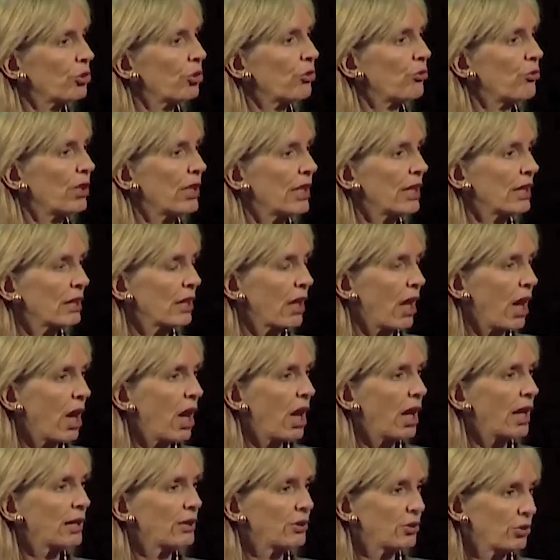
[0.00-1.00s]
to
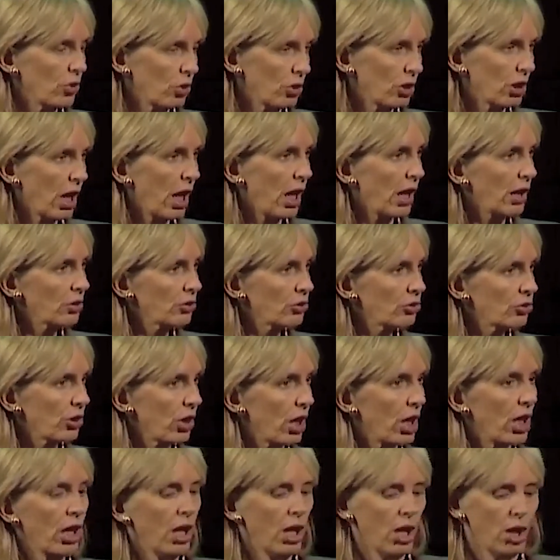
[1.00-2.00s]
realign your
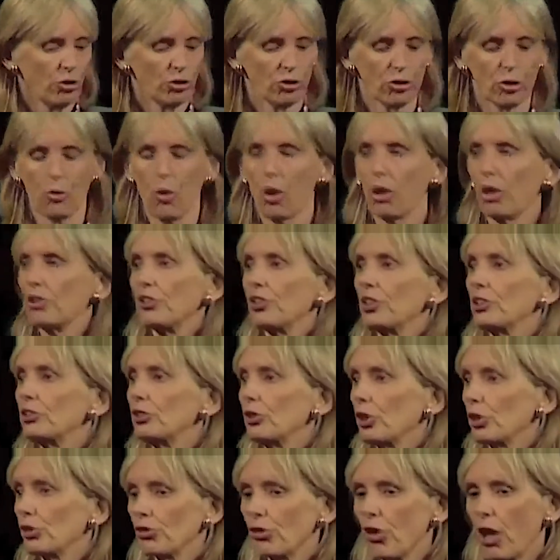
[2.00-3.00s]
culture to what it
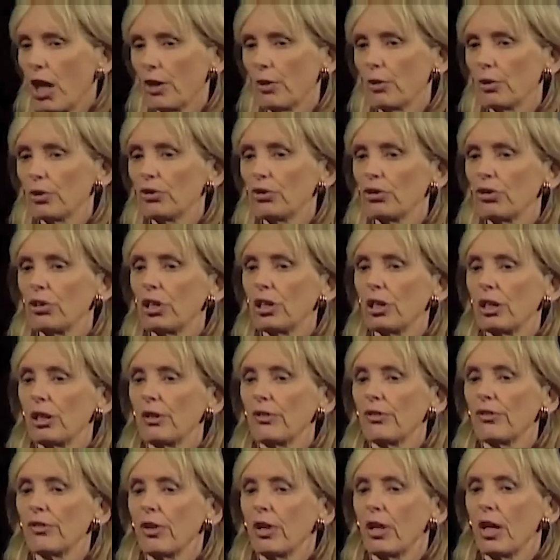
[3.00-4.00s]
is you're trying to
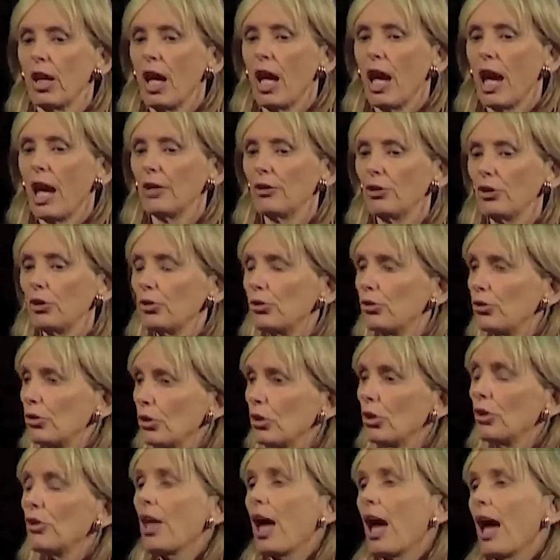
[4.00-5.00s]
achieve? And you
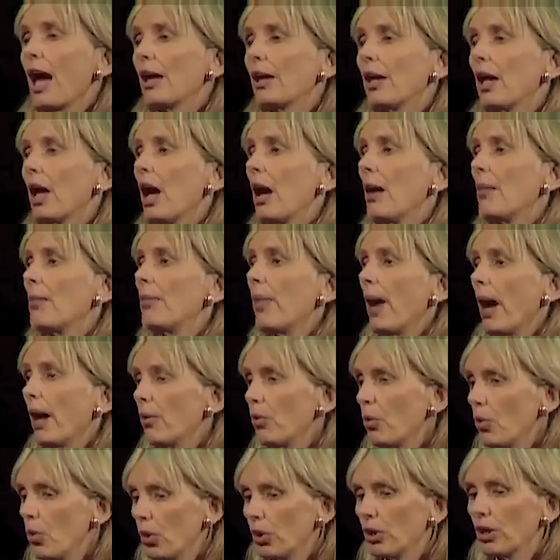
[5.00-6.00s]
do that by
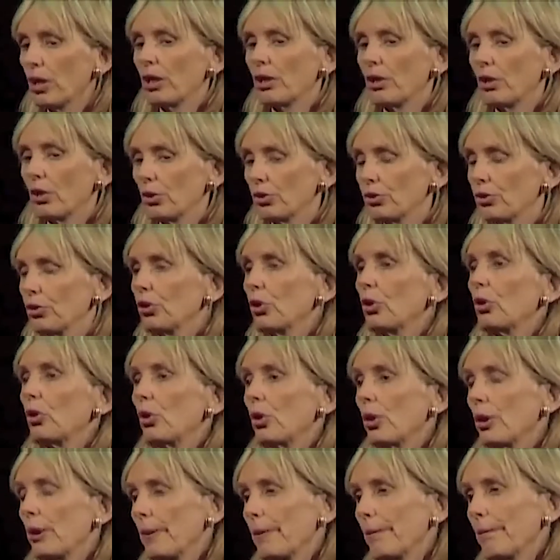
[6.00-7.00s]
walking your
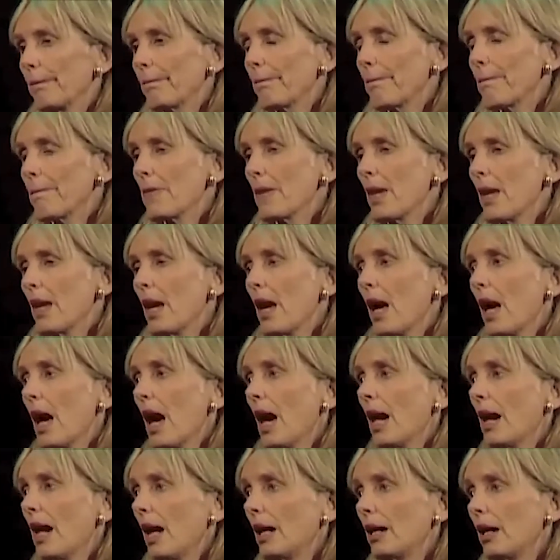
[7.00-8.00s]
talk.
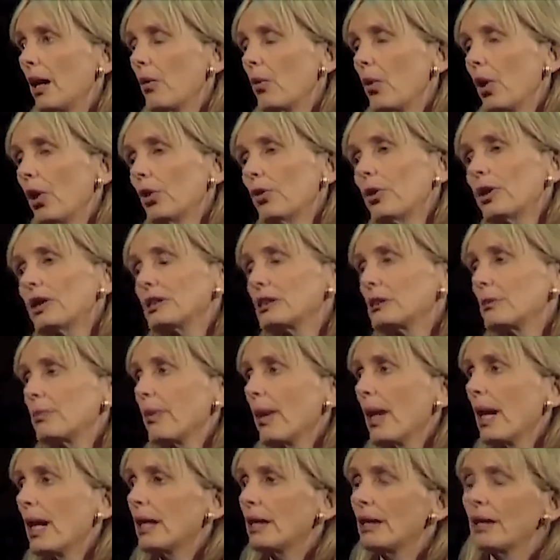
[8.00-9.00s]
And I want to
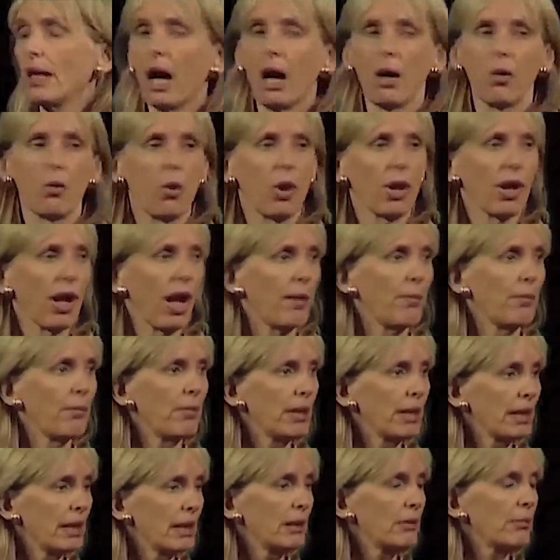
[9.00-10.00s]
explain now what I
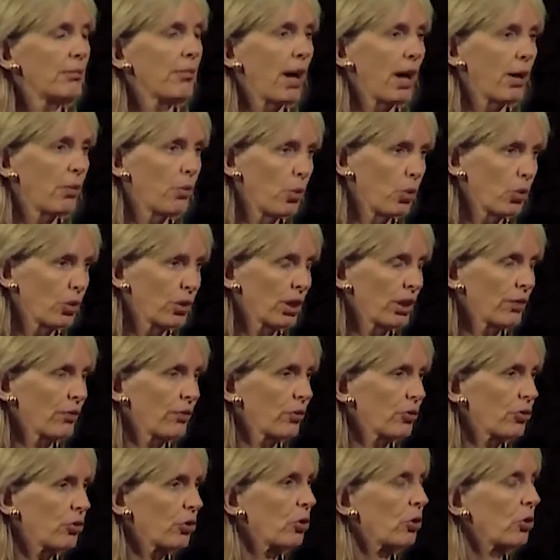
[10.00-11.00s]
mean by walking
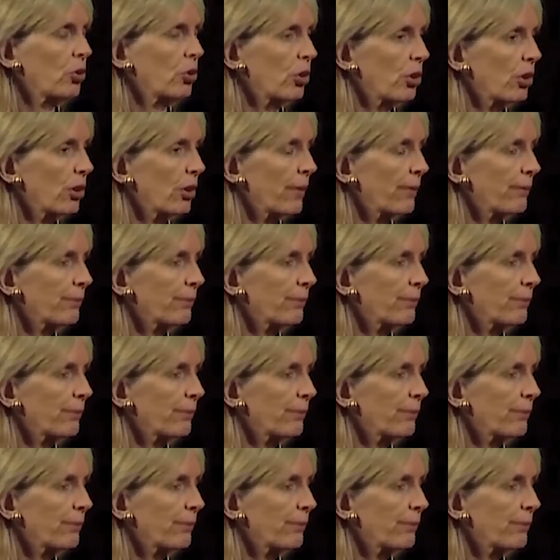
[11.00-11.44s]
the talk,